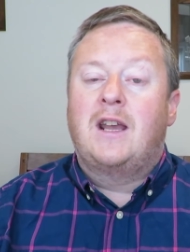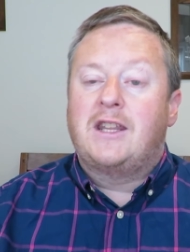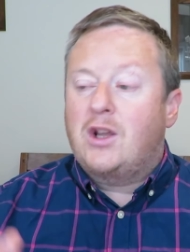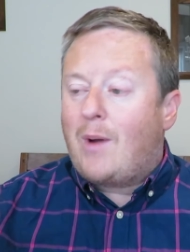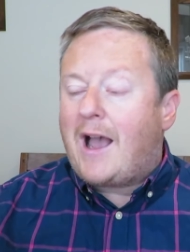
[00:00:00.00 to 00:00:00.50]

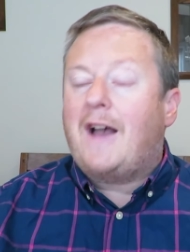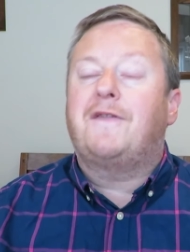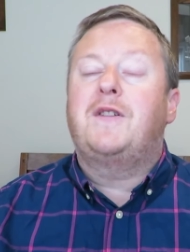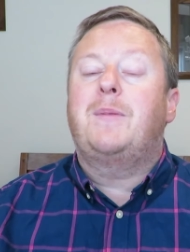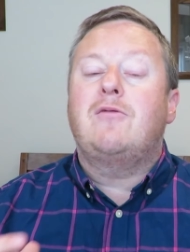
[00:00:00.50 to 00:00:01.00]
You
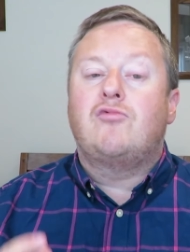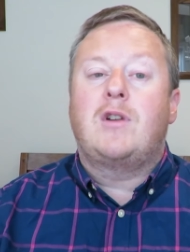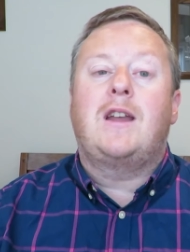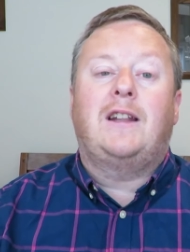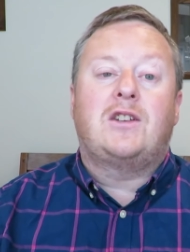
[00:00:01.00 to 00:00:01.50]
have to be
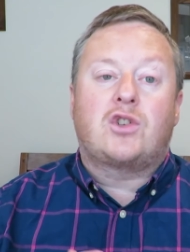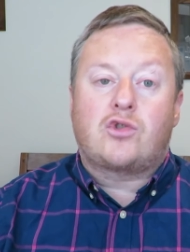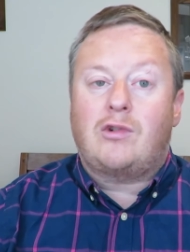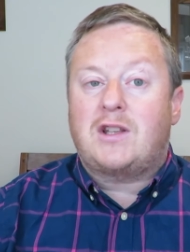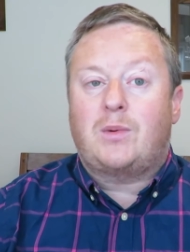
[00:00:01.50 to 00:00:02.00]
really
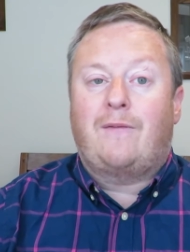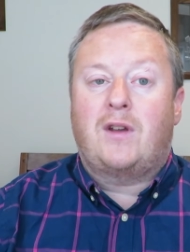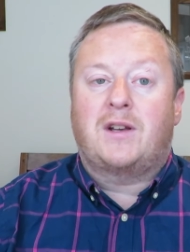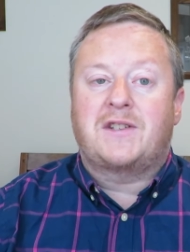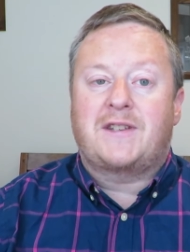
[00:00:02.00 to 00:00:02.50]
strict with
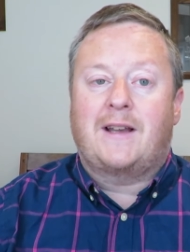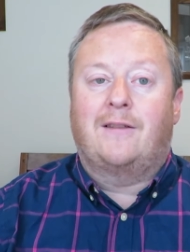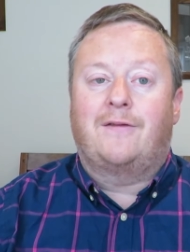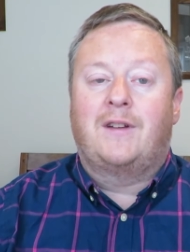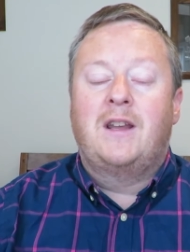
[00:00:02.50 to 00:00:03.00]

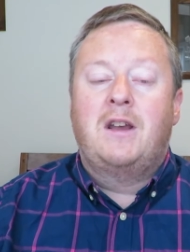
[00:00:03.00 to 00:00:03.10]
yourself.